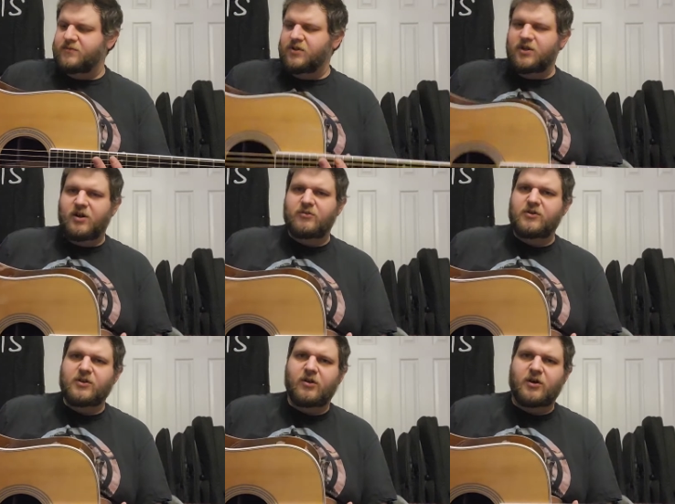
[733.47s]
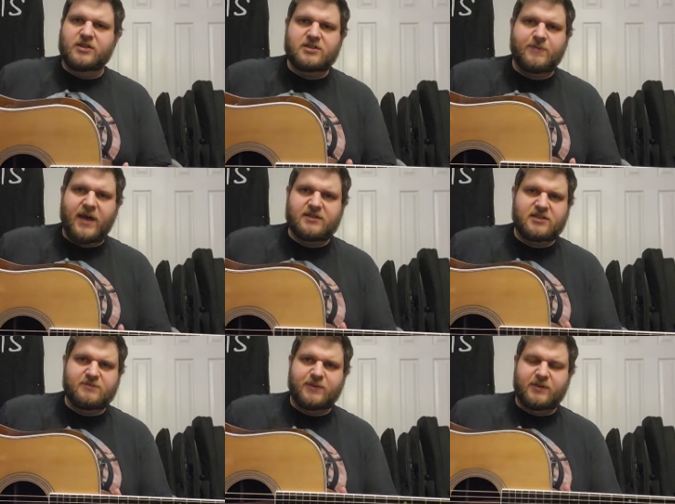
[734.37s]
You know, you know all the specs.
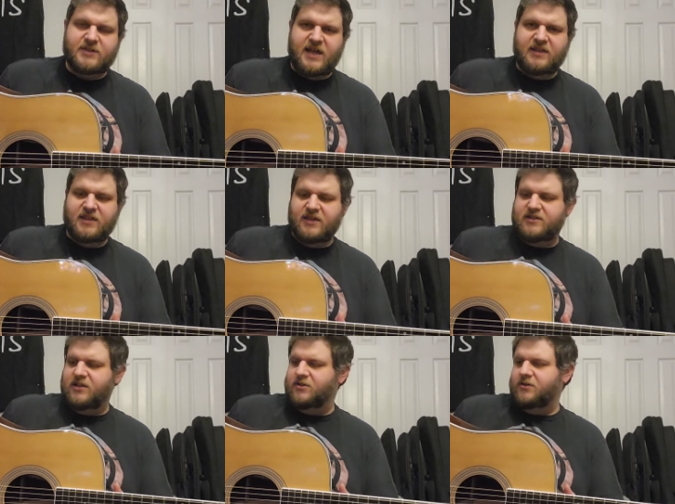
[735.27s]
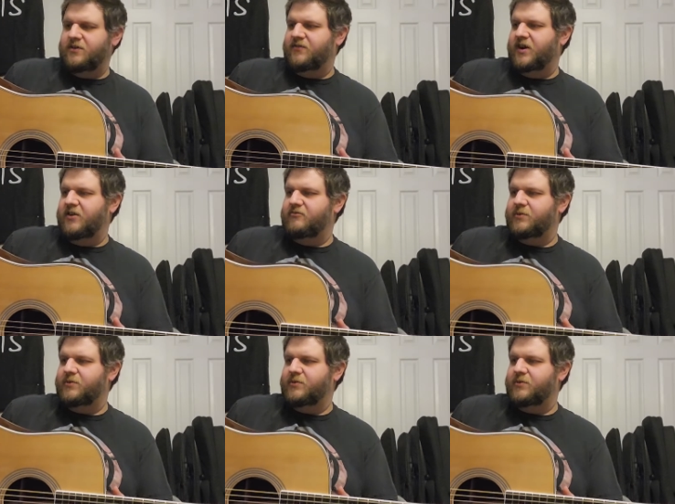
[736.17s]
It's built exactly like a D35,